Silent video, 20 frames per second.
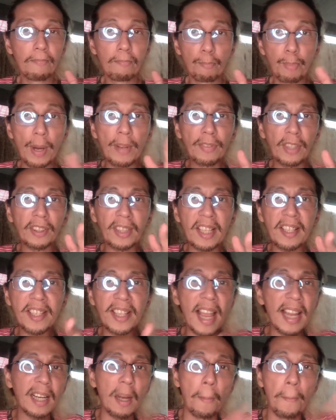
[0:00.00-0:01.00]
bring the
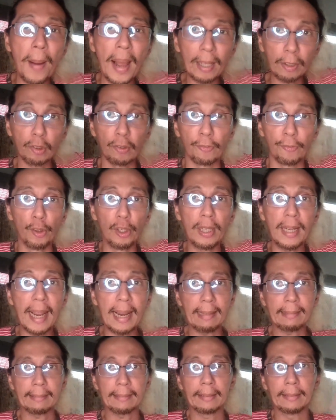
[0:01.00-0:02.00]
Tensaiga back to full
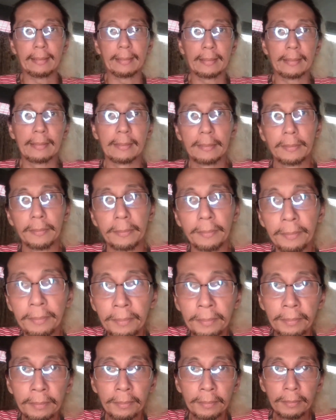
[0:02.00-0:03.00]
length.
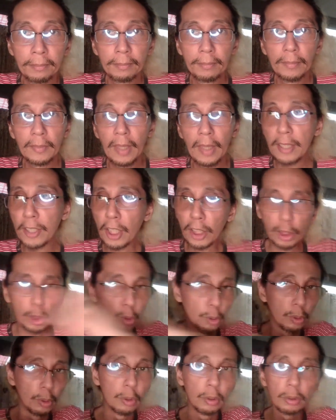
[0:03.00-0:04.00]
And just
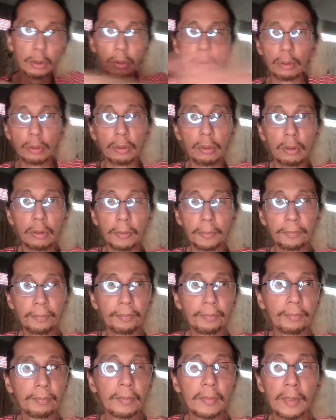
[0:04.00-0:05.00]
to
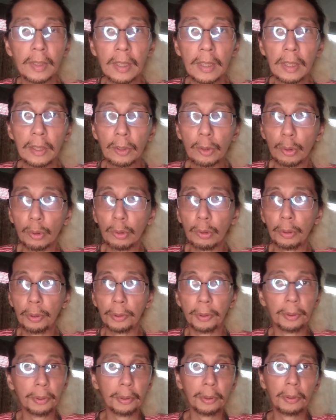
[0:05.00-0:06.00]

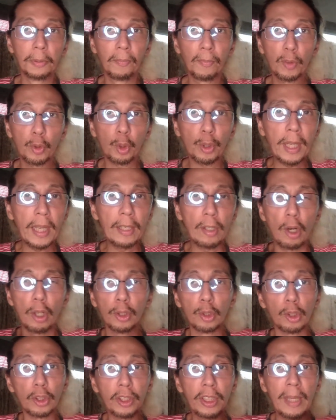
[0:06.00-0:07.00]
kill all
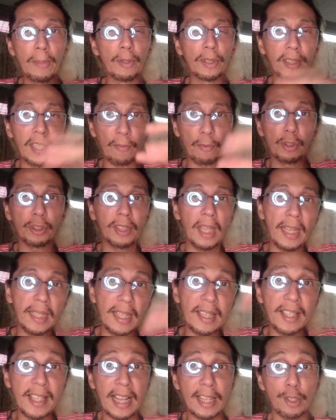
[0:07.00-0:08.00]
those demons that were
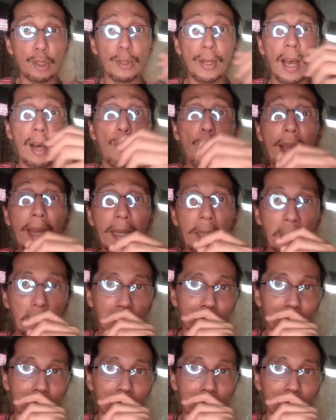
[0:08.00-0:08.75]
taking Setsuna away.